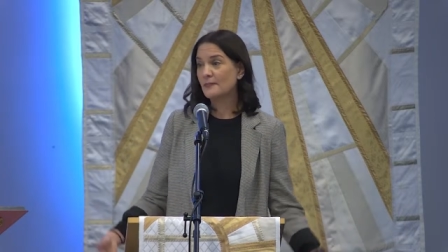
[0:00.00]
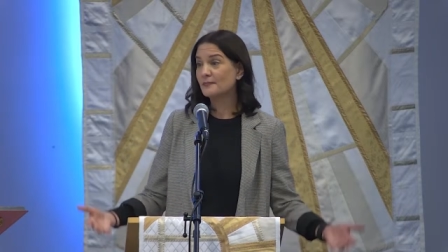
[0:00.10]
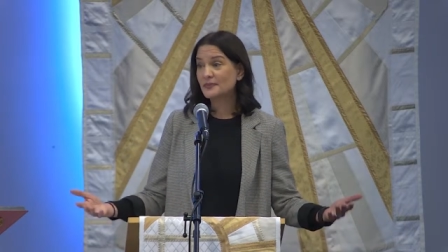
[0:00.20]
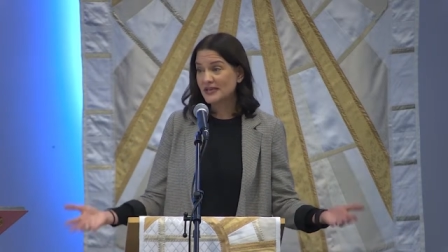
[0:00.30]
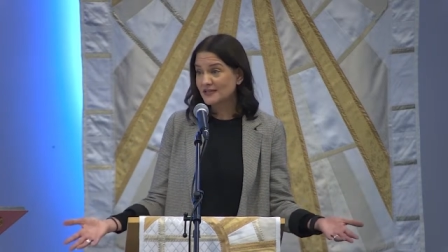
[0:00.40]

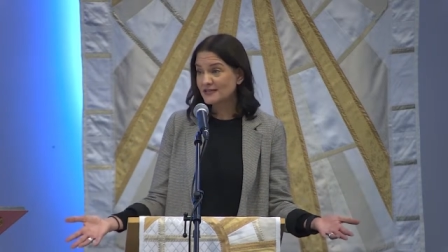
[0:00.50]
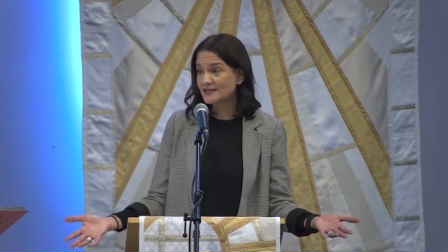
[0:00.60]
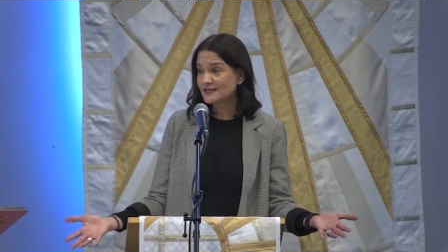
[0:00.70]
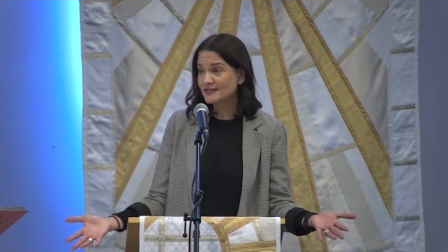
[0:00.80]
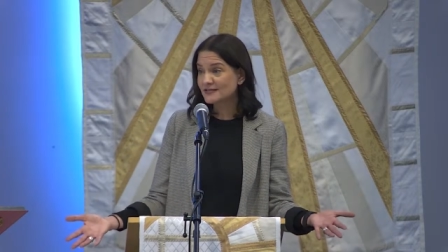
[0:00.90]

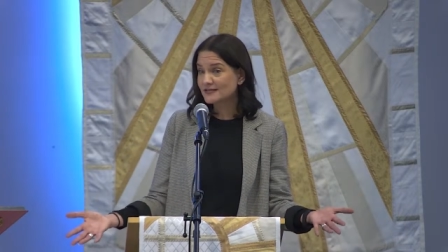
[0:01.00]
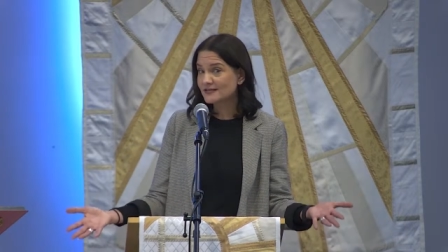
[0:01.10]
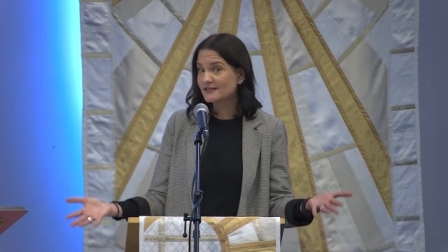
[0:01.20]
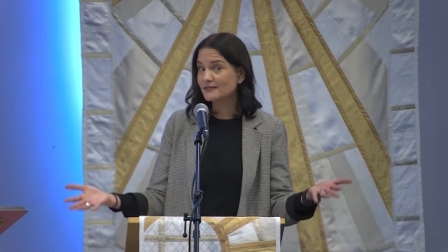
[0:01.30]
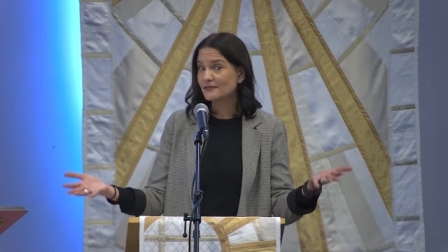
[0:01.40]
Peace
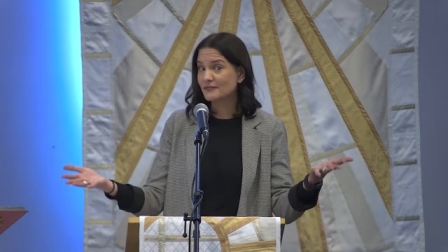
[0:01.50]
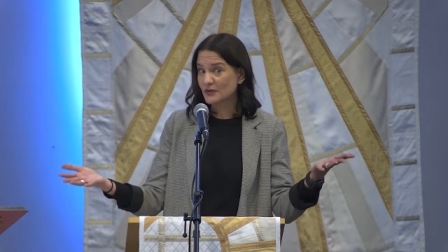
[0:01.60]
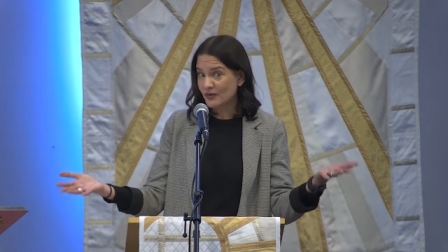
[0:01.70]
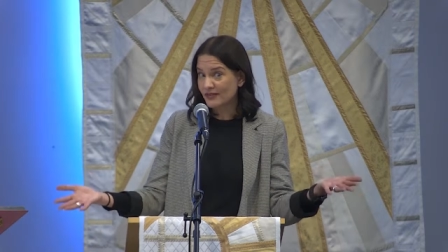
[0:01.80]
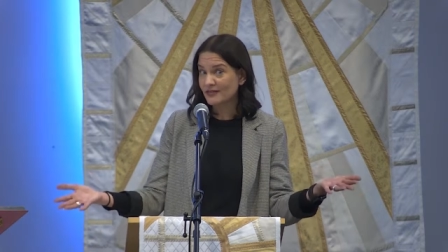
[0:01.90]
be
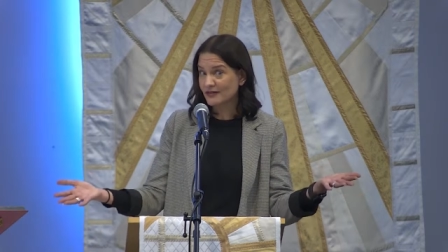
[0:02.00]
with you.